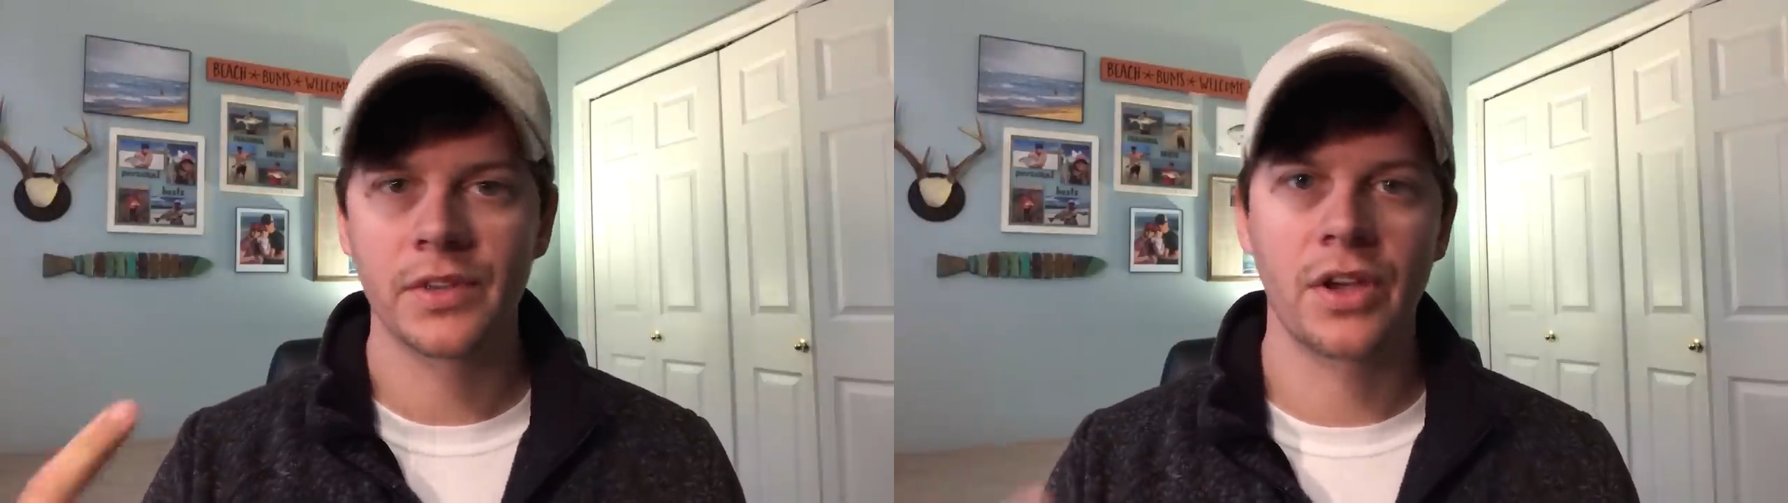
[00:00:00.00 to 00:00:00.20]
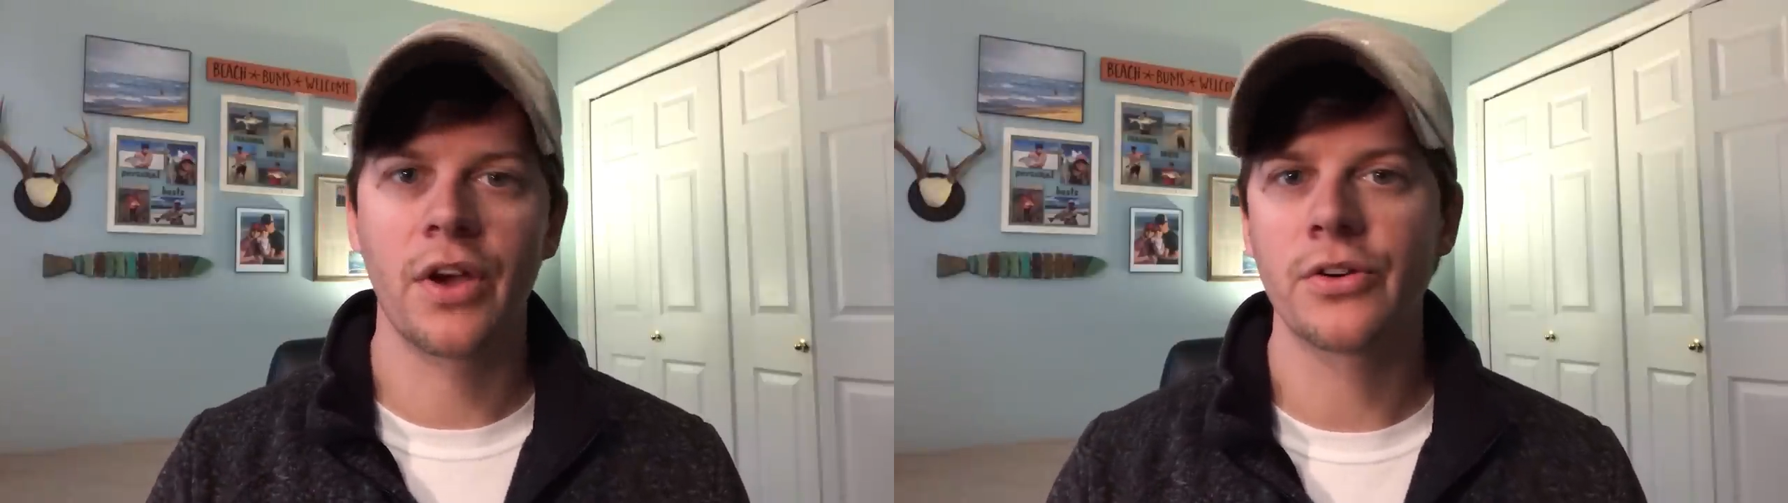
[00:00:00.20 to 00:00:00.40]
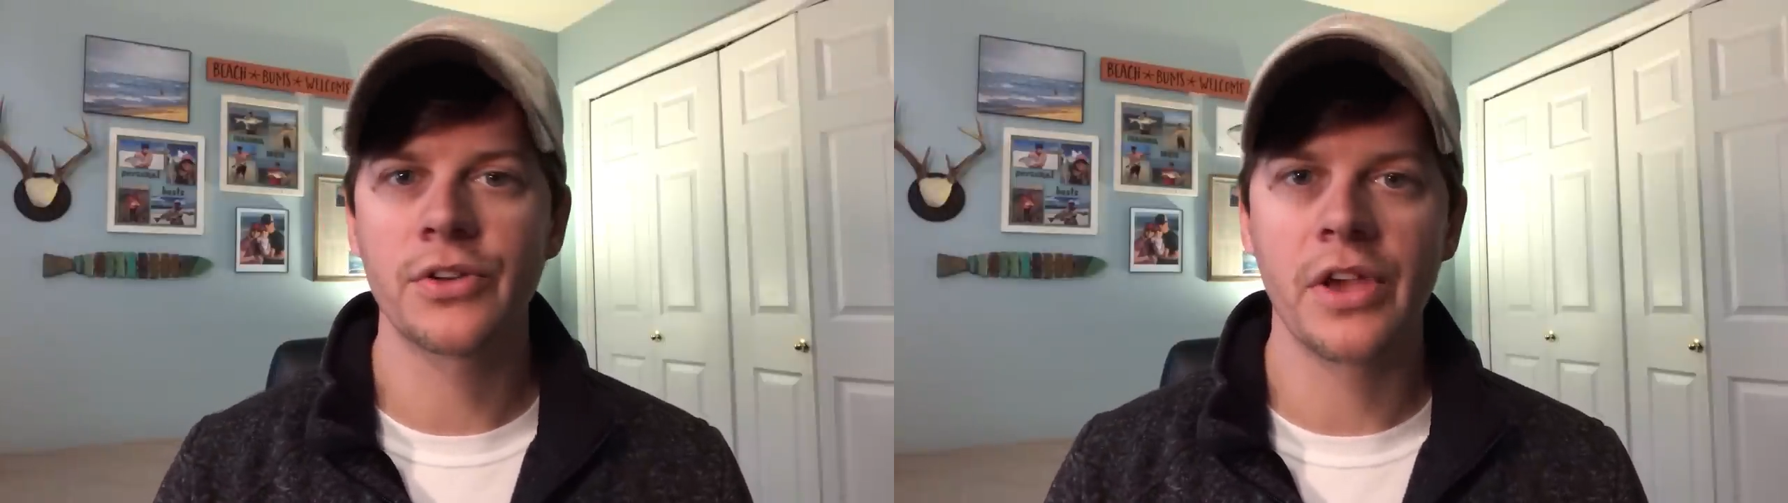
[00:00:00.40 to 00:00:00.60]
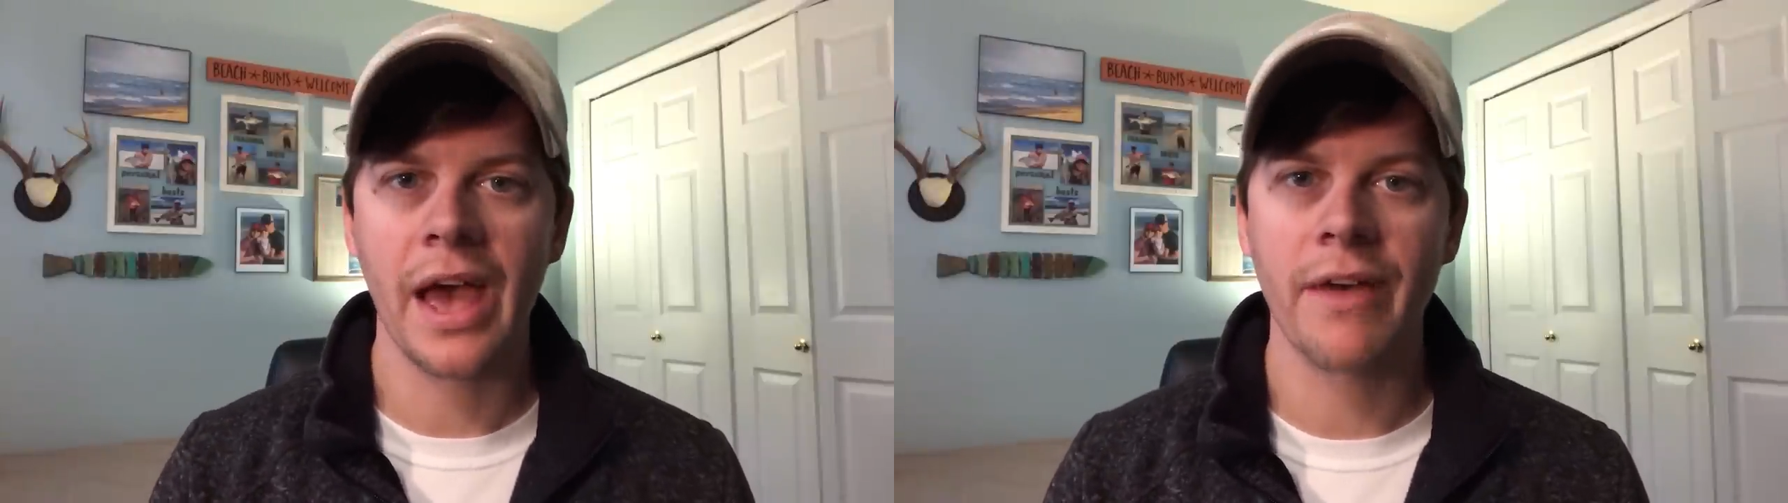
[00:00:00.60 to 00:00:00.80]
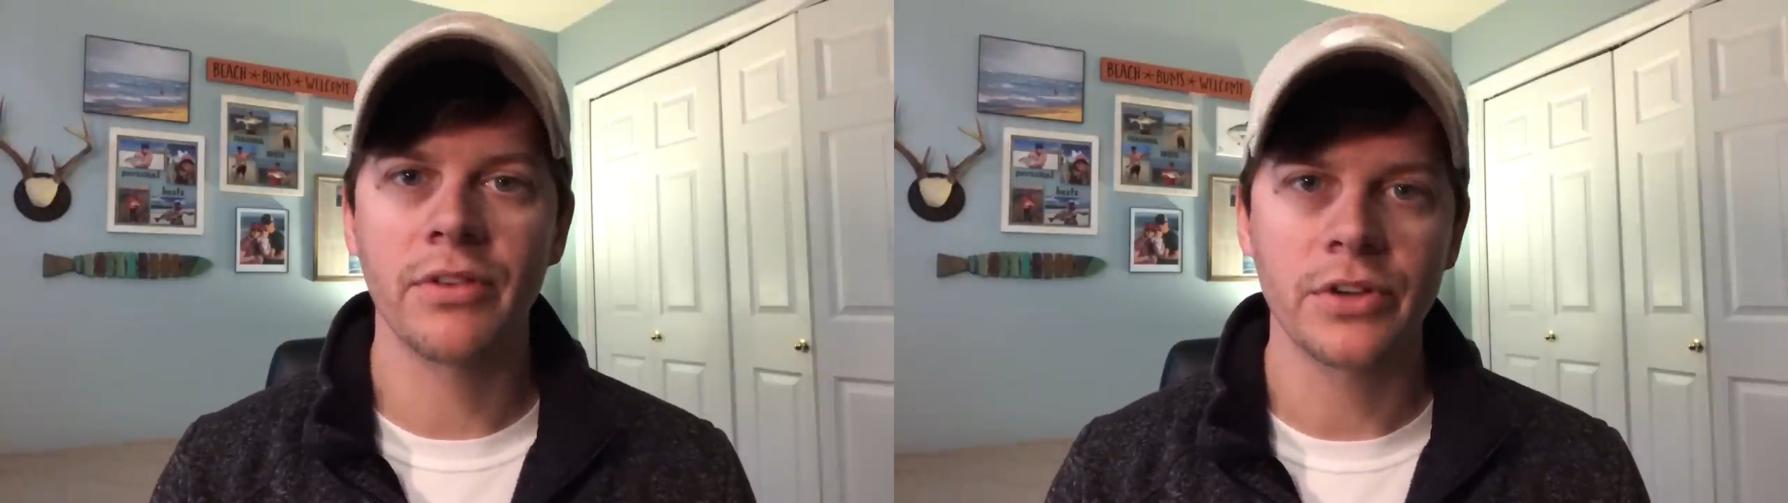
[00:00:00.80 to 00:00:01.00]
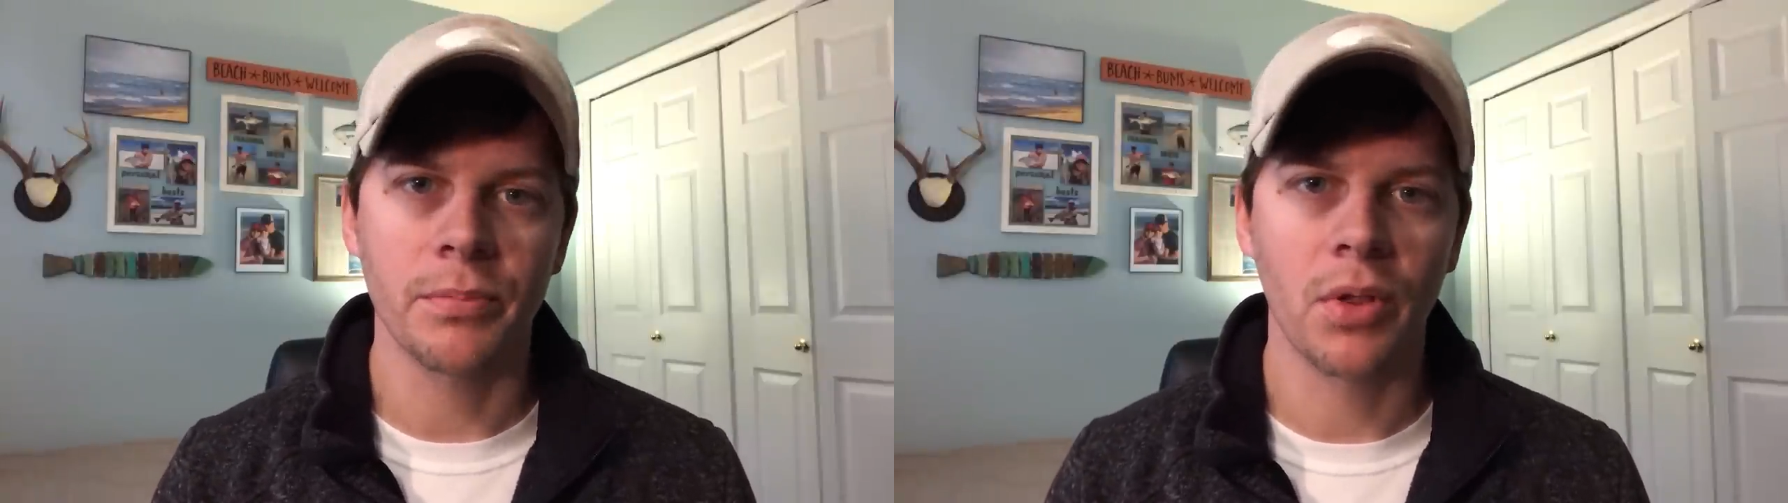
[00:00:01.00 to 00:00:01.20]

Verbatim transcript: cutter you have on your